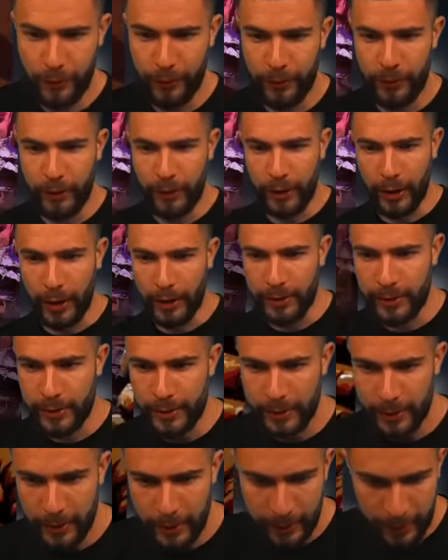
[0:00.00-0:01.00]
with you guys.
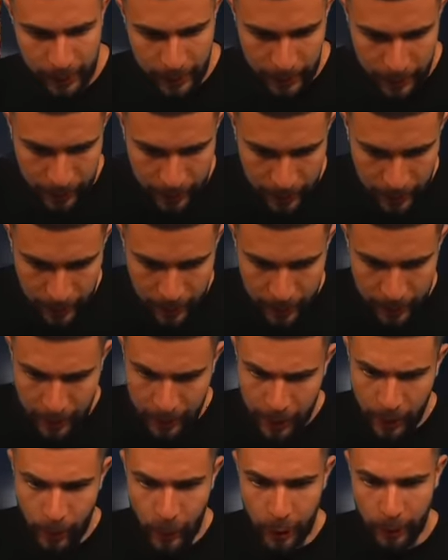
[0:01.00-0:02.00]

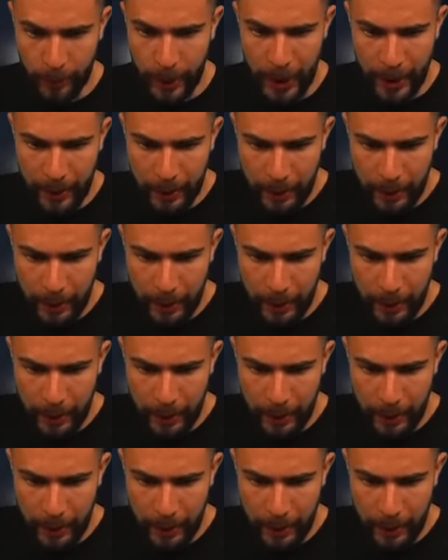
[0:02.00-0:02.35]
Come on, man,